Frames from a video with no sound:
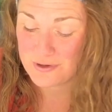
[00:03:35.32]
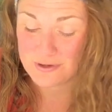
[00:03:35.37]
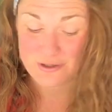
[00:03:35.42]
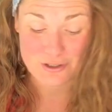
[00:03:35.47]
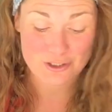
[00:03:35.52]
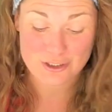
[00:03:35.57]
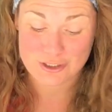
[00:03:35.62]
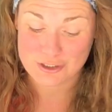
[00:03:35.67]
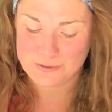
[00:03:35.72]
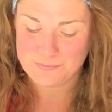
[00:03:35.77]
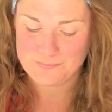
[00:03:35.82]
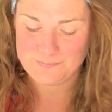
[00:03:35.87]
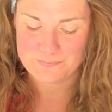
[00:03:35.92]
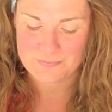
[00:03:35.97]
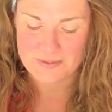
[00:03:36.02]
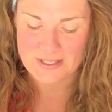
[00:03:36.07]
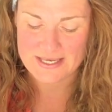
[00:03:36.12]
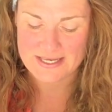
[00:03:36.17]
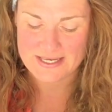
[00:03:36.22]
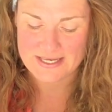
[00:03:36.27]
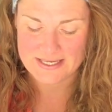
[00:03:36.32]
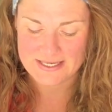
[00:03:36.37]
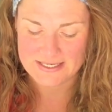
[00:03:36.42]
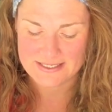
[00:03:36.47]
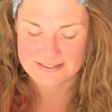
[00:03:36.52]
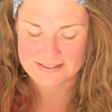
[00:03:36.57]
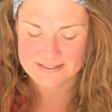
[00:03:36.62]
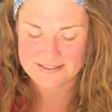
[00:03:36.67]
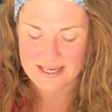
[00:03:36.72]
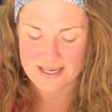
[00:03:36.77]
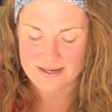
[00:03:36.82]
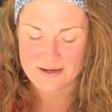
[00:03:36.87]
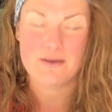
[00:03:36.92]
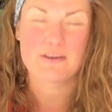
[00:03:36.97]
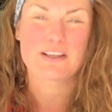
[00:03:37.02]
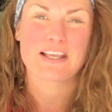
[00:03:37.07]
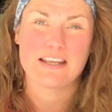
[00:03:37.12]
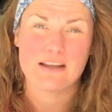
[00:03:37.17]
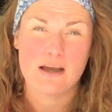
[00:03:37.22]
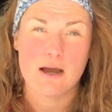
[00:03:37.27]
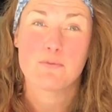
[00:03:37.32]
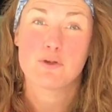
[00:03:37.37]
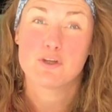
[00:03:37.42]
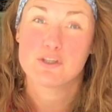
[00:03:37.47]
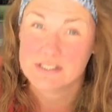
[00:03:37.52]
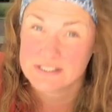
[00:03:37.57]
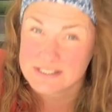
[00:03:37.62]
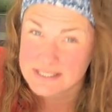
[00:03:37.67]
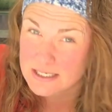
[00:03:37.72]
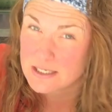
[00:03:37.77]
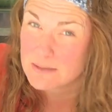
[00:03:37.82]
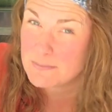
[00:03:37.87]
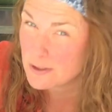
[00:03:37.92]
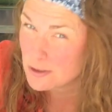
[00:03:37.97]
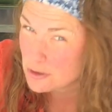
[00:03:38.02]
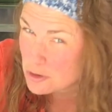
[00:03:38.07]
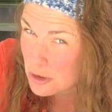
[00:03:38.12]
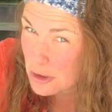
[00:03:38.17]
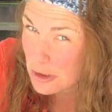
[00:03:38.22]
you got to do is, and again, I'm using decoupage